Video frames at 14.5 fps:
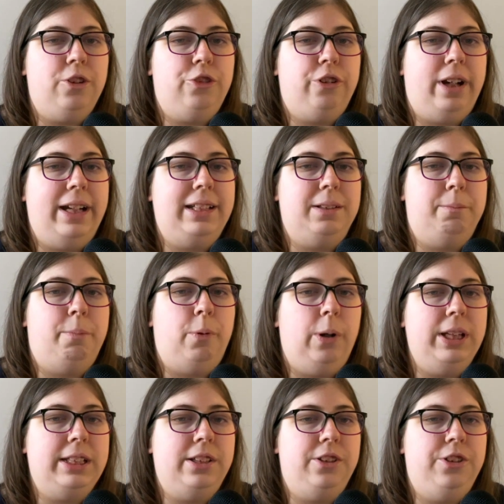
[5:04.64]
try to
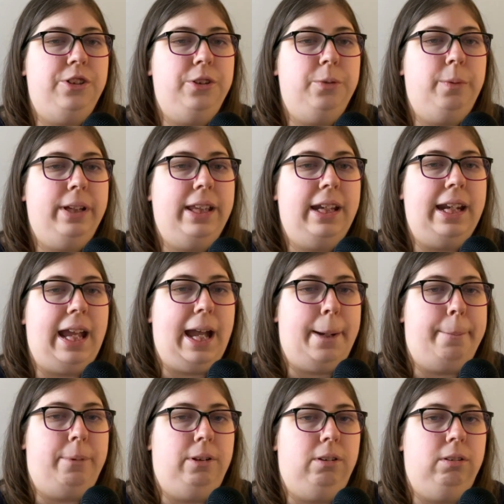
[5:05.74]
poison you with an
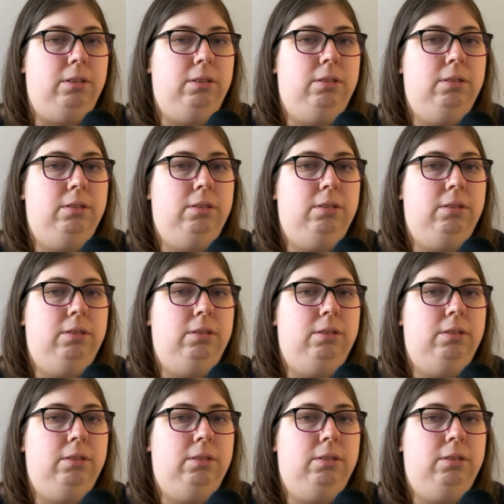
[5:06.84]
apple?